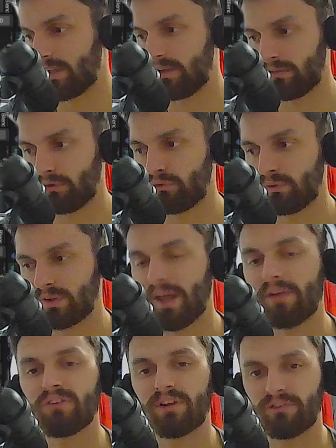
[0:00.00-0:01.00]
And it's also,
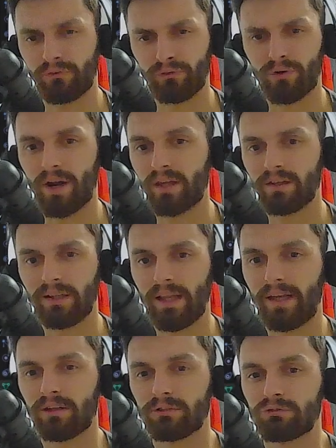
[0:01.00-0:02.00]
yes, it's
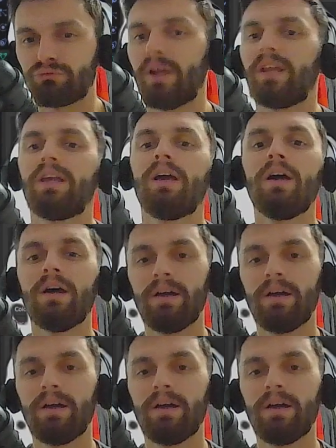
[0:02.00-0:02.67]
triangulated already.